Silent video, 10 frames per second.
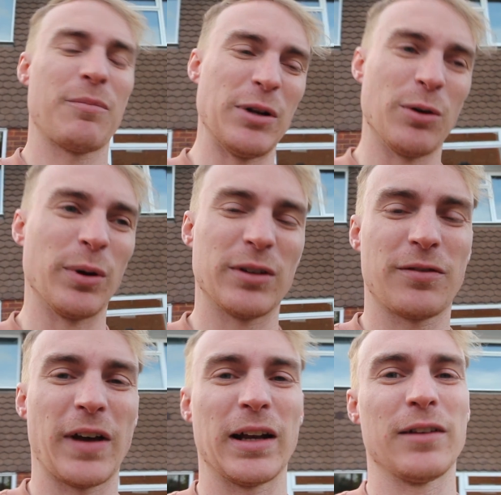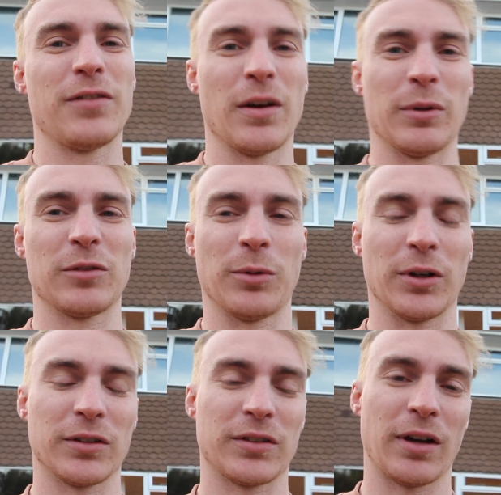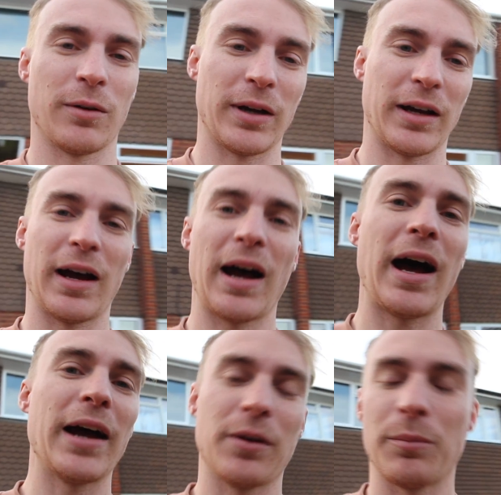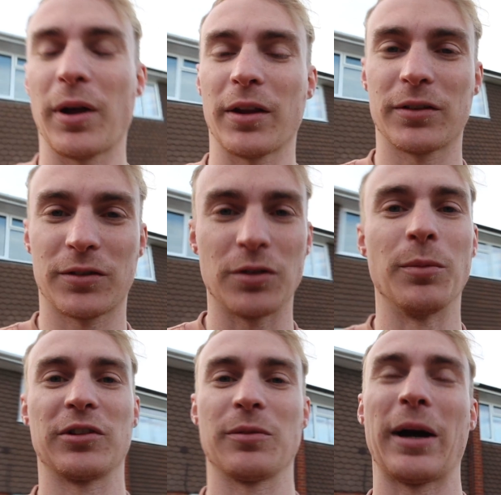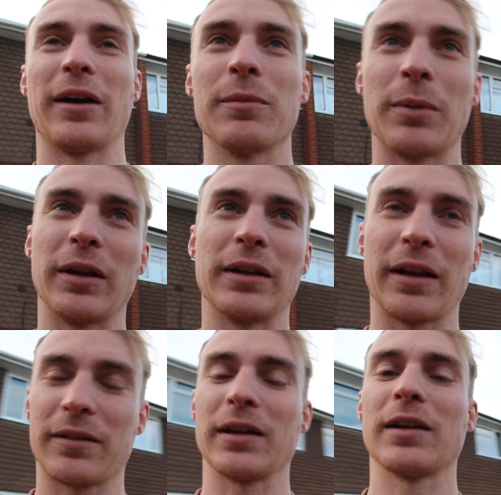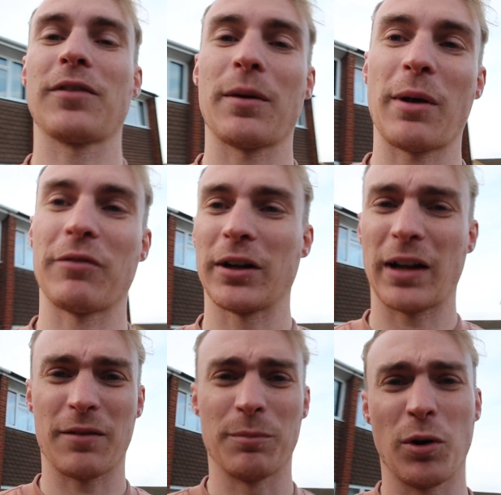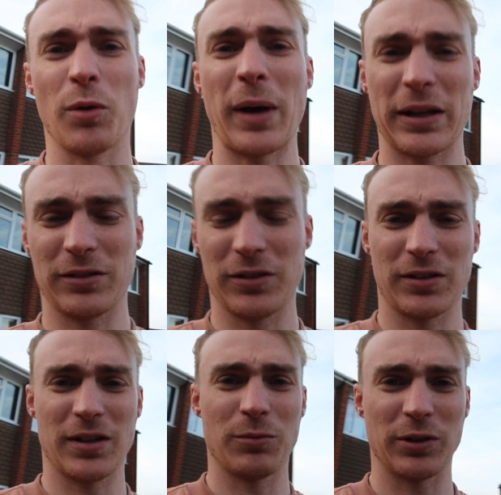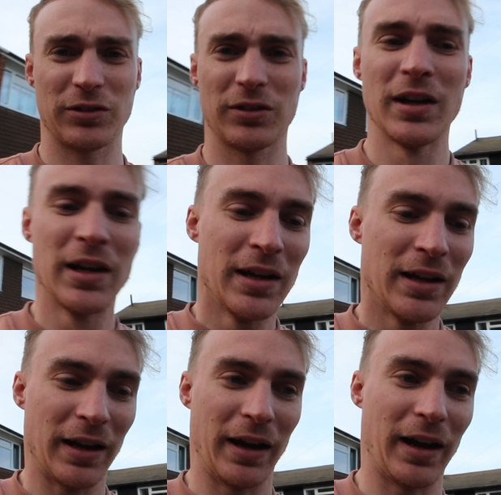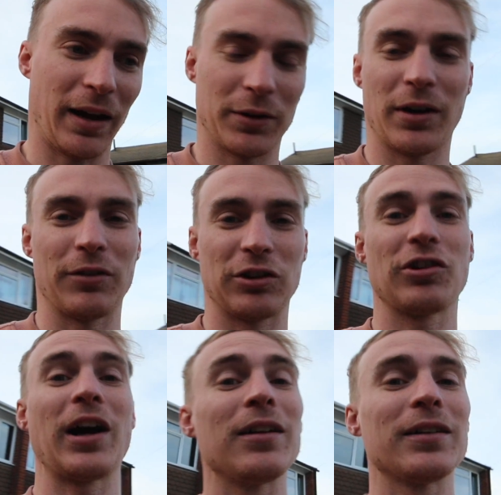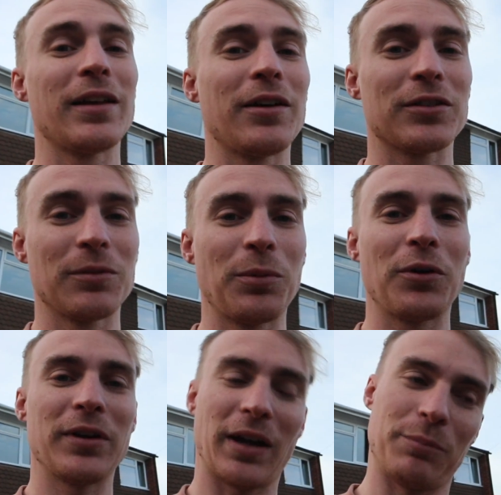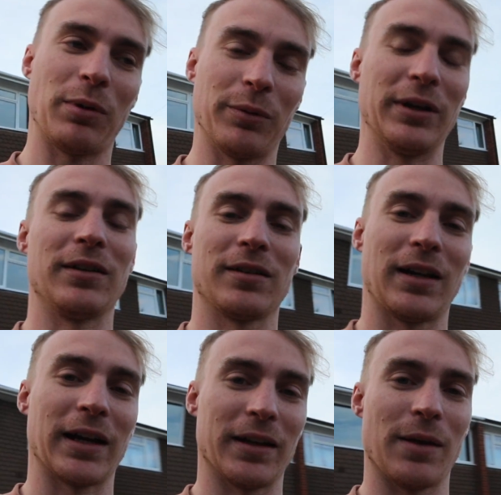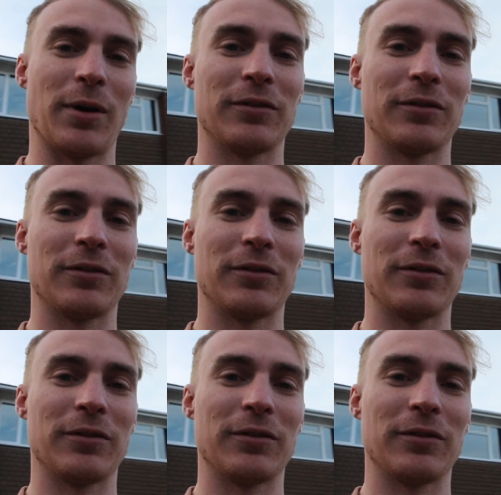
have been always fairly firmly sprung, so I don't bother too much about it. But I think if I'm ever going to have more passengers in, which I'm going to have a child in there at some point, I probably need to slacken them